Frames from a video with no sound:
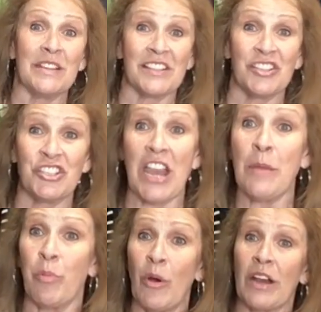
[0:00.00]
This is
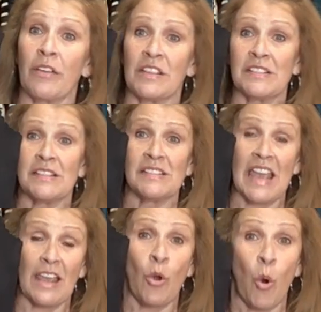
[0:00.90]
shapewear. This is
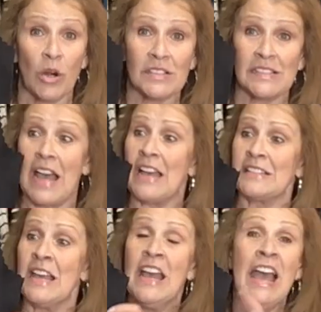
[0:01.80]
a
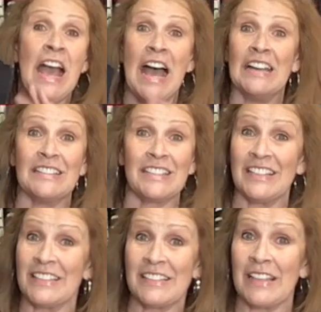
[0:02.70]
corset and
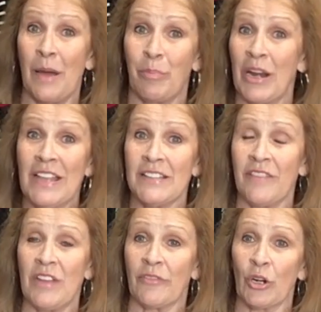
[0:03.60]
it's a brand
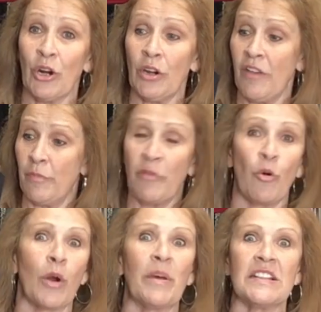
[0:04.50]
I've never heard of
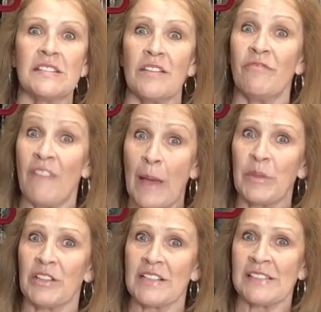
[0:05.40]
before, but it's in
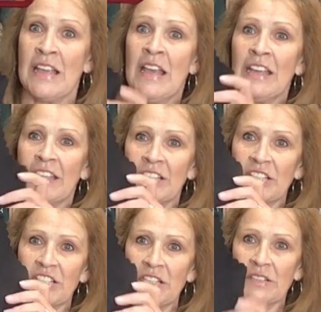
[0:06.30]
fabulous
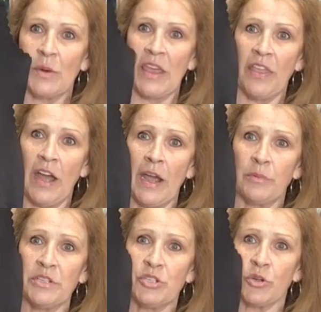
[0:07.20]
condition. So I thought I
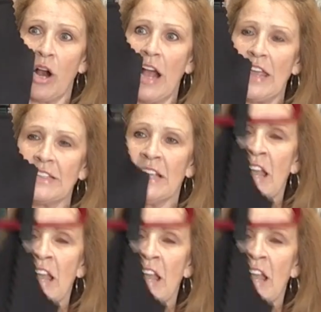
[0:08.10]
would try it.